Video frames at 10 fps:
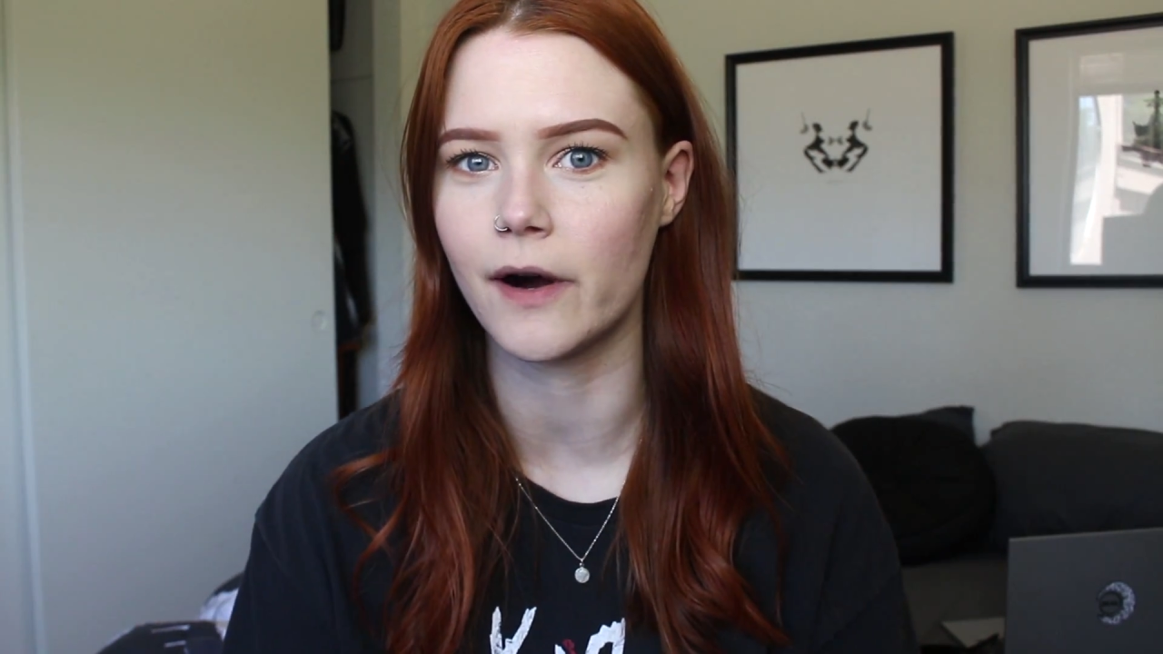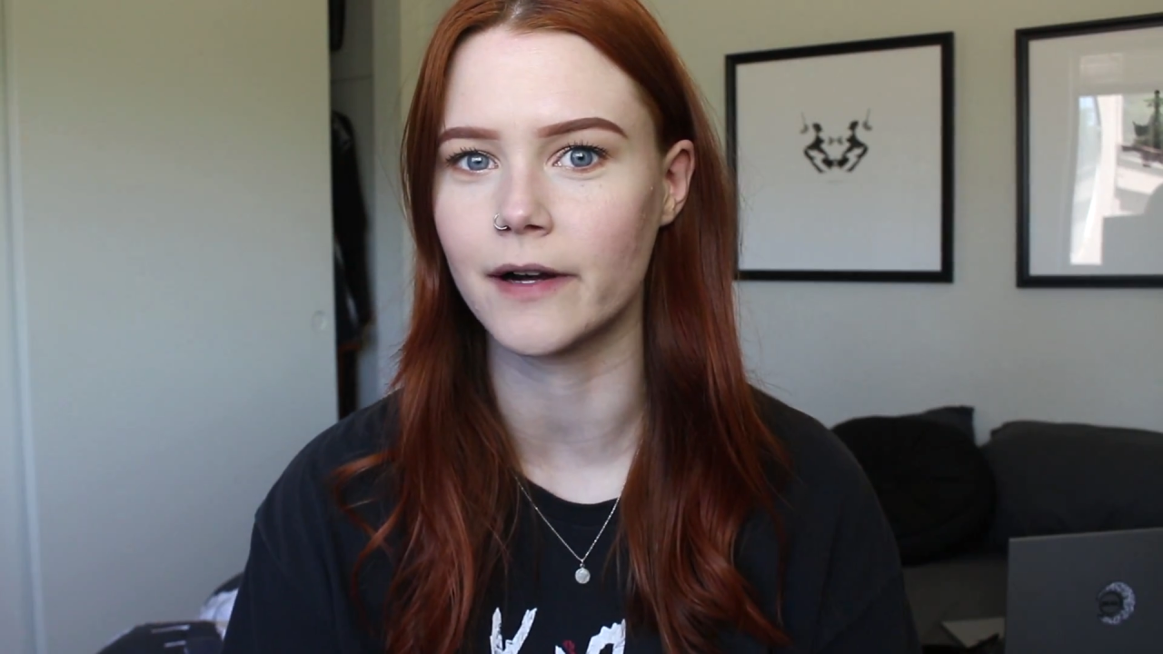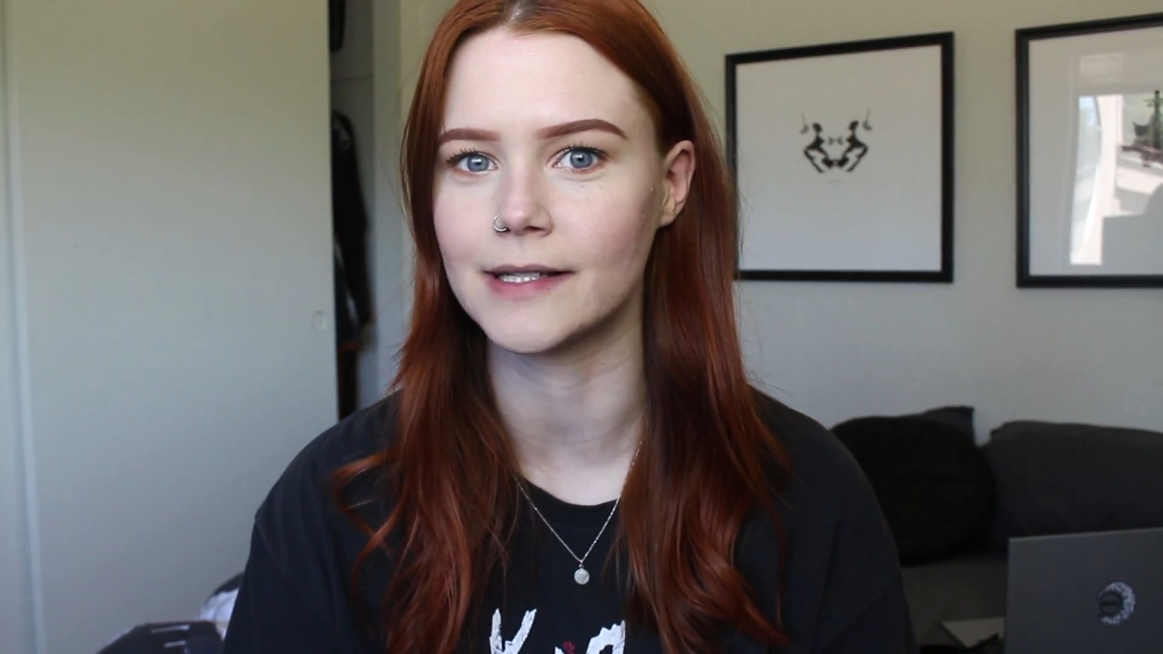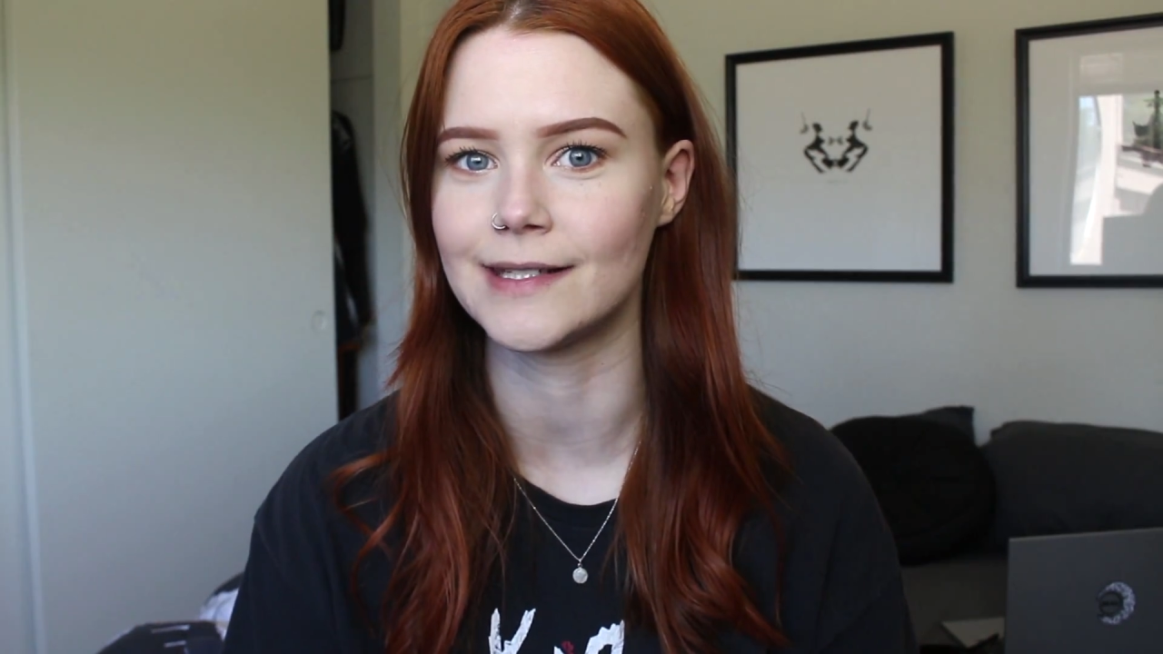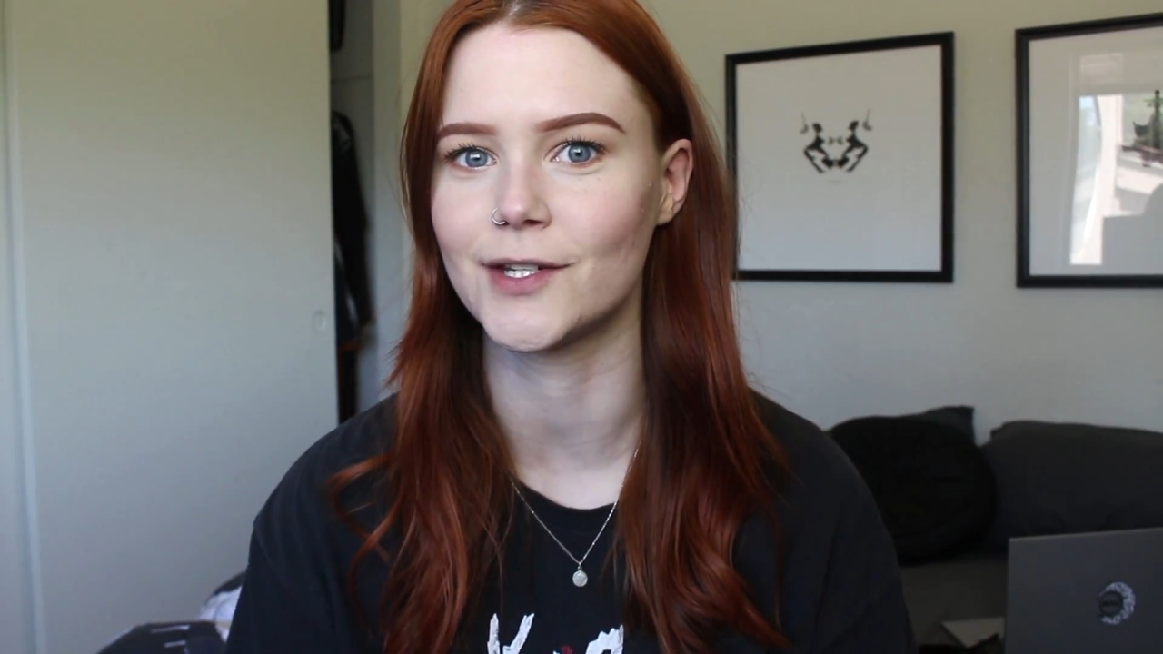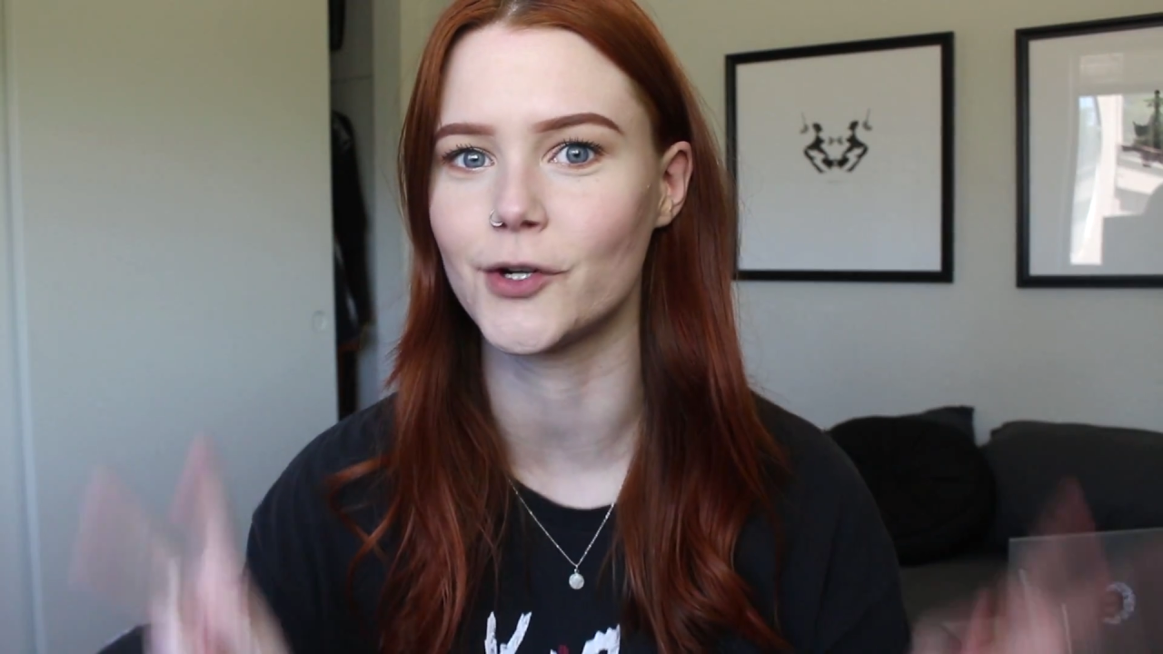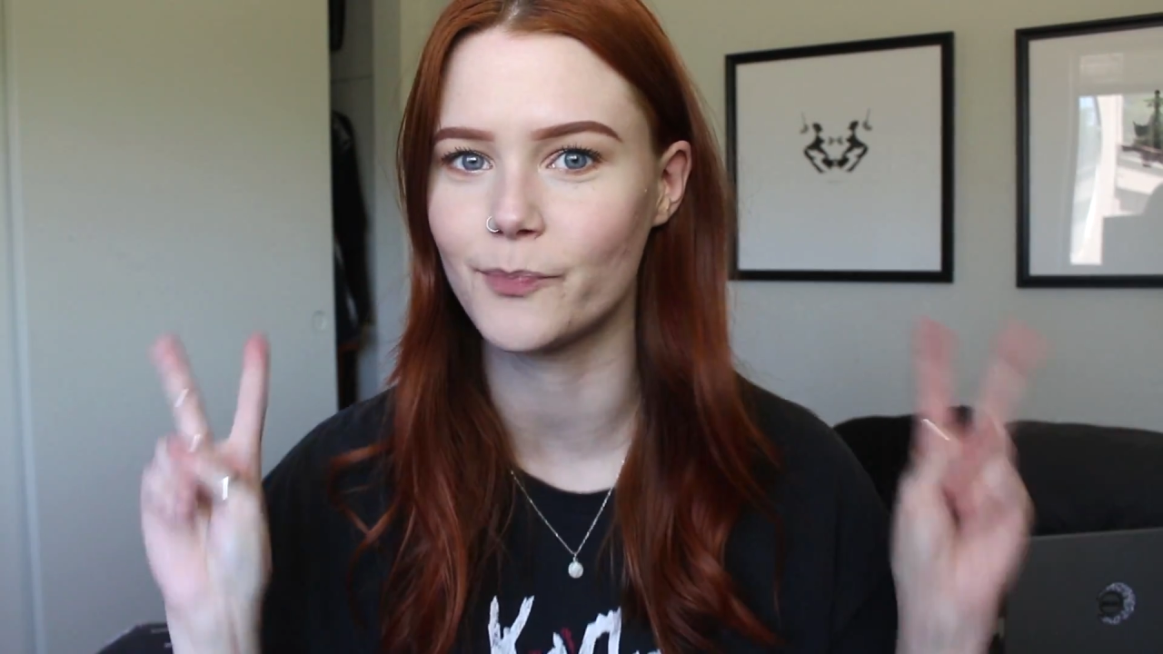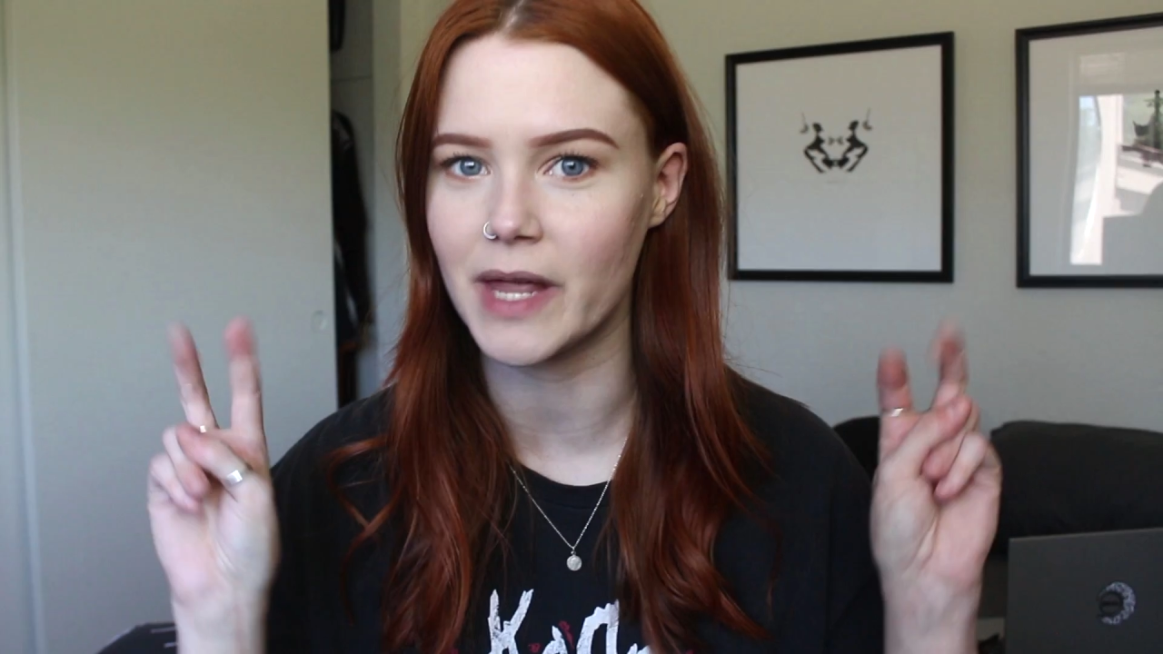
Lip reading: are considered